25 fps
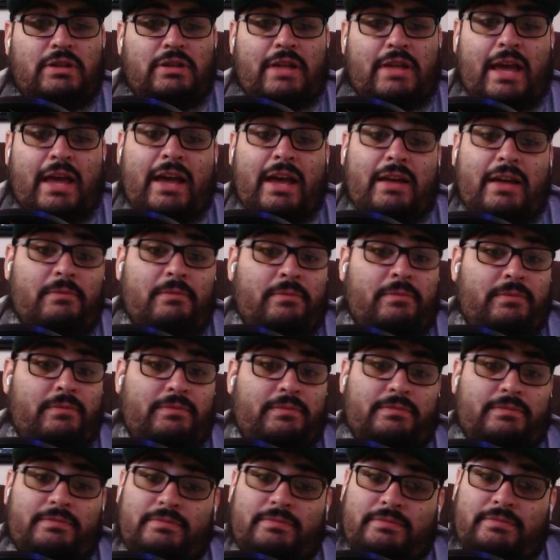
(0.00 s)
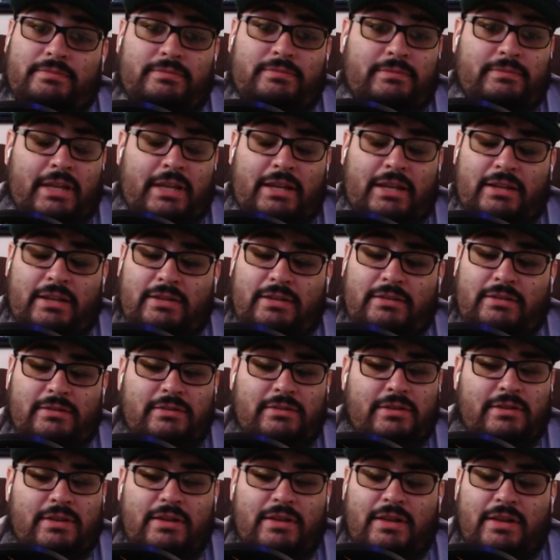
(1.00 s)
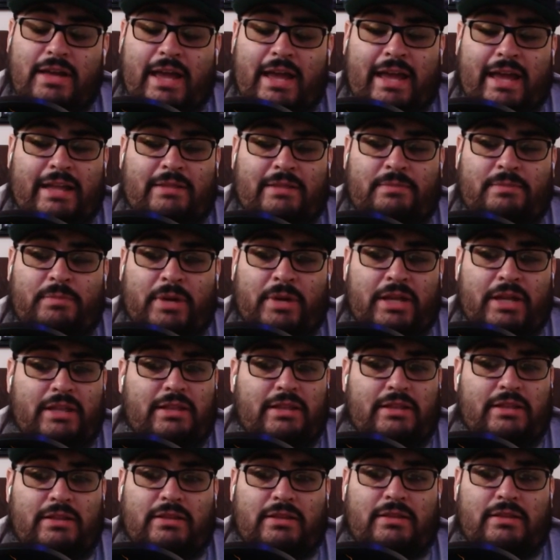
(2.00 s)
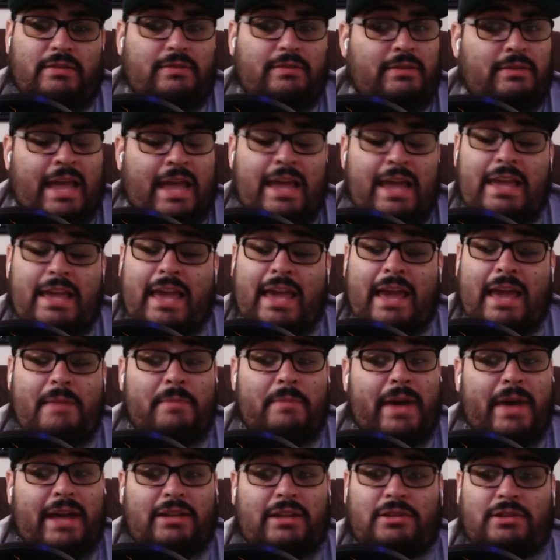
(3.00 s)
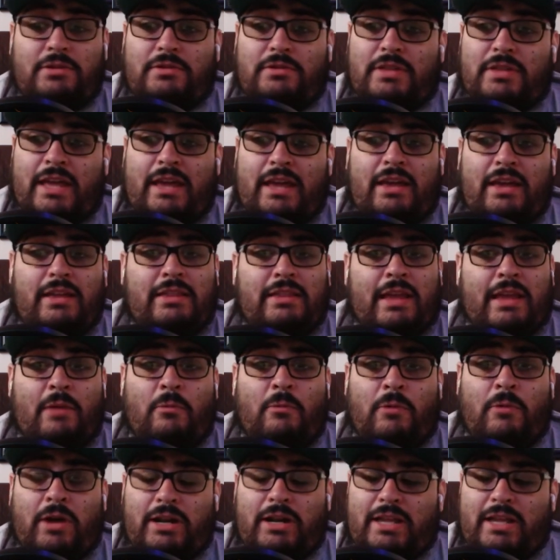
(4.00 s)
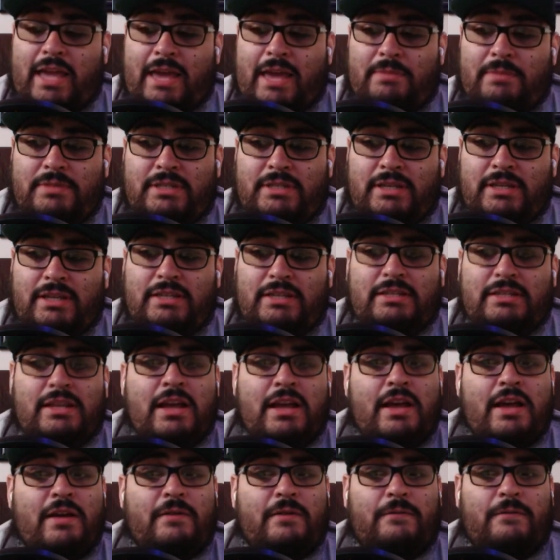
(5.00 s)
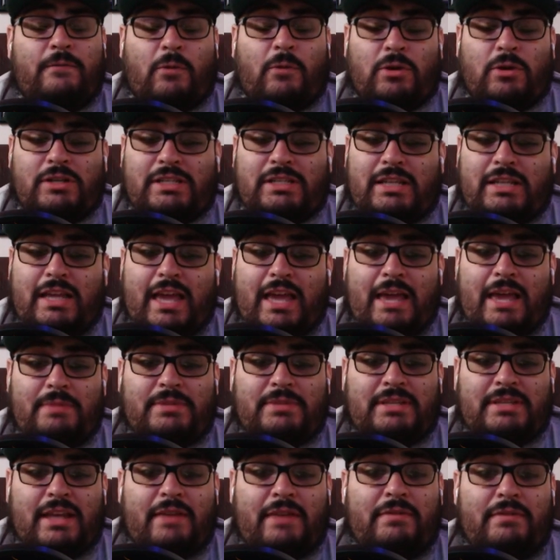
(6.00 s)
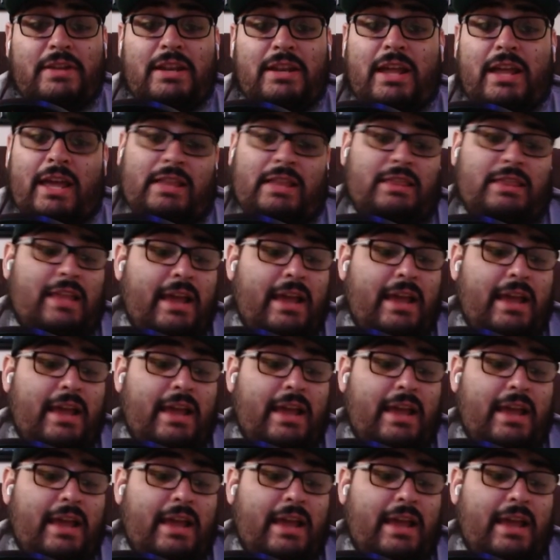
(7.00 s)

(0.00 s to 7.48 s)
Yes. Yeah, yeah. And but they came back, dude. They they won game six, forced the game seven, and